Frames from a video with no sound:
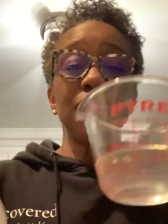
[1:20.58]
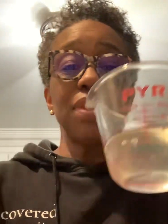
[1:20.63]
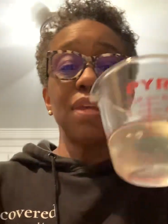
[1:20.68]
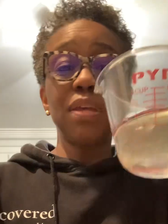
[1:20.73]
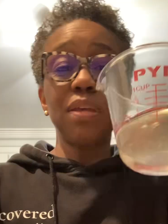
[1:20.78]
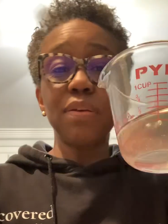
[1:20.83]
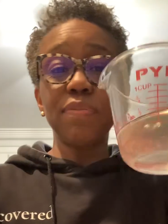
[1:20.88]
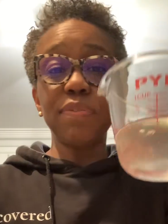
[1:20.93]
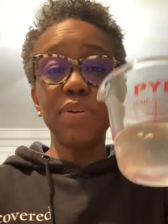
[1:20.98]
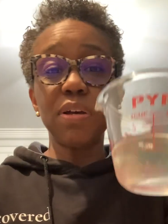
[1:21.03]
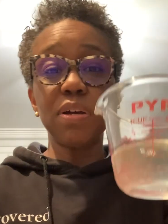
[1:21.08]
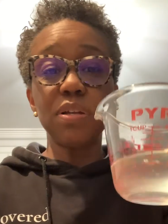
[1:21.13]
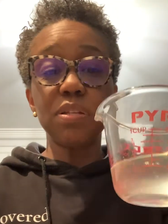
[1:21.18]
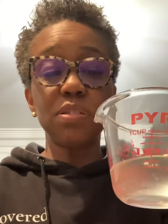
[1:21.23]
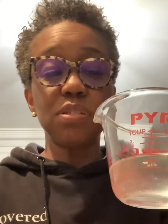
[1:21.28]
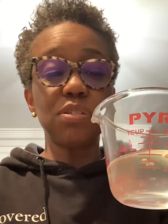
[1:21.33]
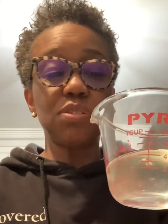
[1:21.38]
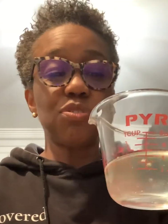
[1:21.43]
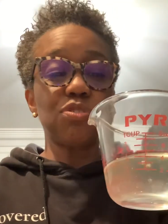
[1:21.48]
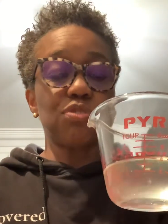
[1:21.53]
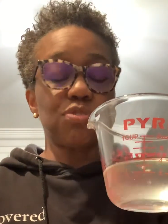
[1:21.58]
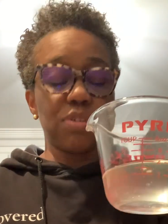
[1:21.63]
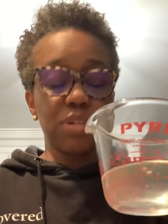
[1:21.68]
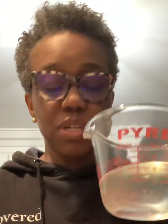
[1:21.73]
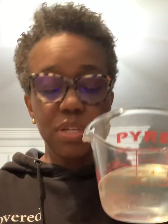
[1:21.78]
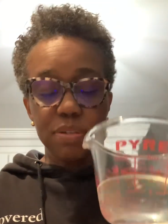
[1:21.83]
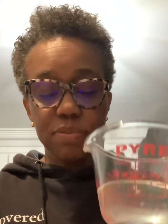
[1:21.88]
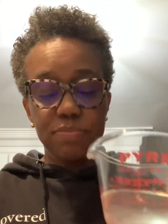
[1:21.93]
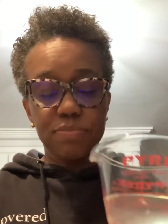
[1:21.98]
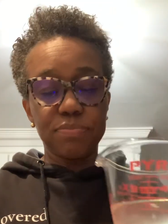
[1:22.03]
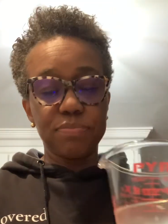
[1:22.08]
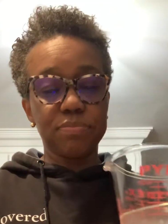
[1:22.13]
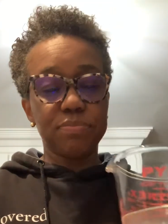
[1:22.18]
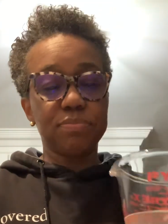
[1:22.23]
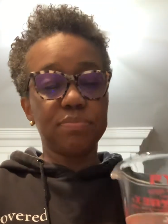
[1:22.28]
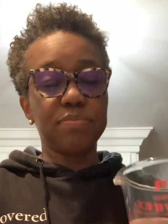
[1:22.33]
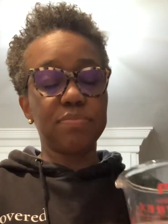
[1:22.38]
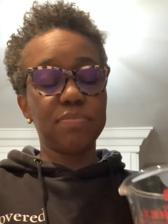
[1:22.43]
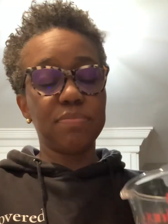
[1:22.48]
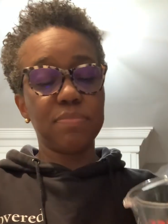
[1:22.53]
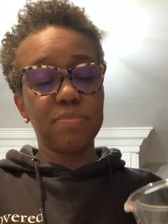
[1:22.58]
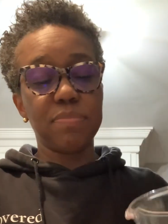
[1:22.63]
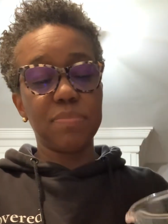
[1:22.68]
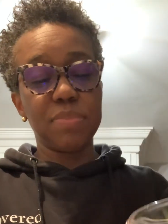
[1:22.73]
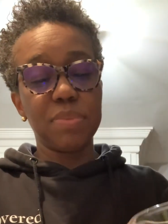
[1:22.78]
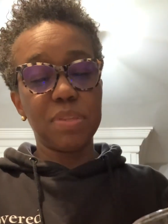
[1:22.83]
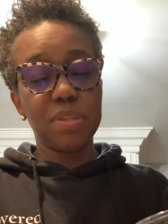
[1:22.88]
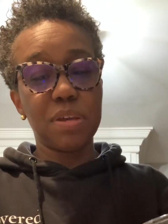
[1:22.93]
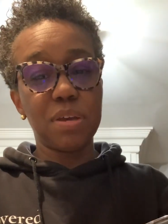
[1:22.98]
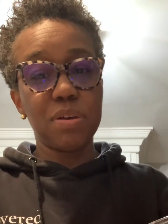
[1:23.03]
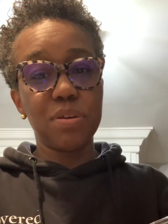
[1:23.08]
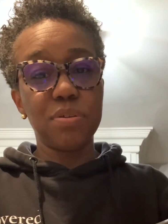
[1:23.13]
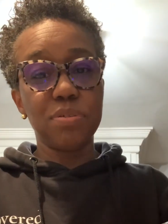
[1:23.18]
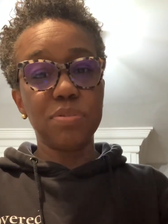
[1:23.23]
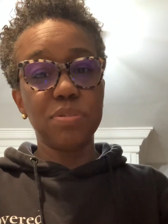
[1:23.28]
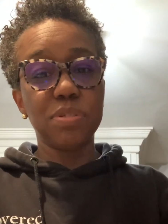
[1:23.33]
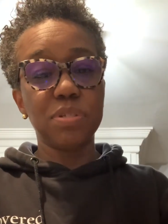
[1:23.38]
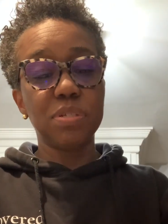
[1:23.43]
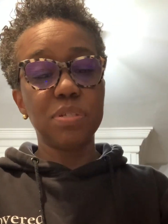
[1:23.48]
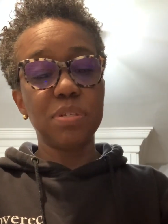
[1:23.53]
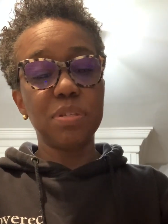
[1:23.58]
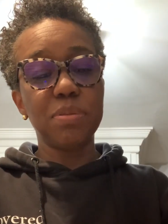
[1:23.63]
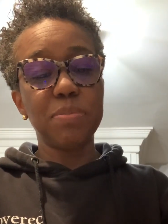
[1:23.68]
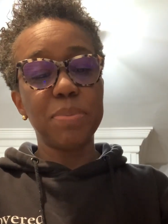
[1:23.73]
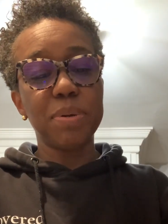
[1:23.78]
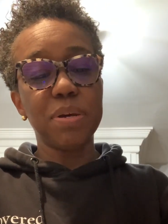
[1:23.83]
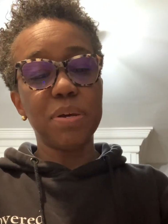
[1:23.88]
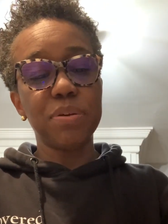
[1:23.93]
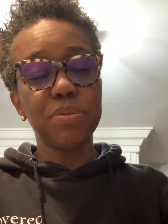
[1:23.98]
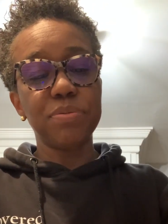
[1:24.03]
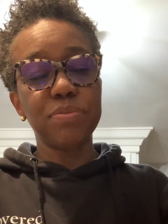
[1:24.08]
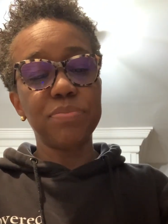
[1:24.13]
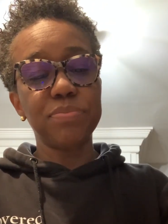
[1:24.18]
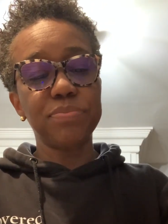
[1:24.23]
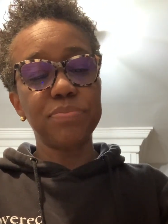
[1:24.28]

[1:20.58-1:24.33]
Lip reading: of concentrate. That goes into the bottle.